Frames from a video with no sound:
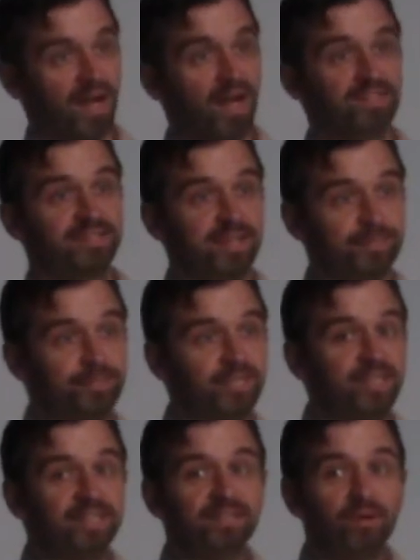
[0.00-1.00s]
A scepter
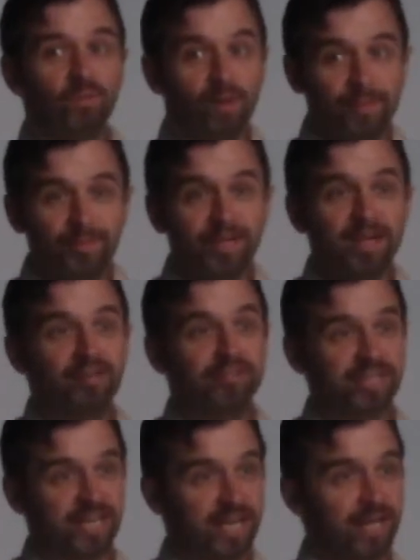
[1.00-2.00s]
is a weapon of a
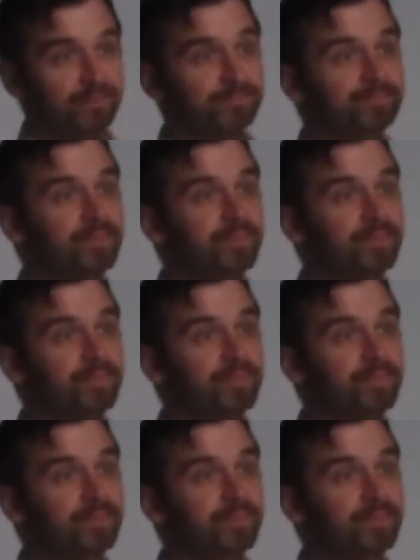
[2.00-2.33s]
king.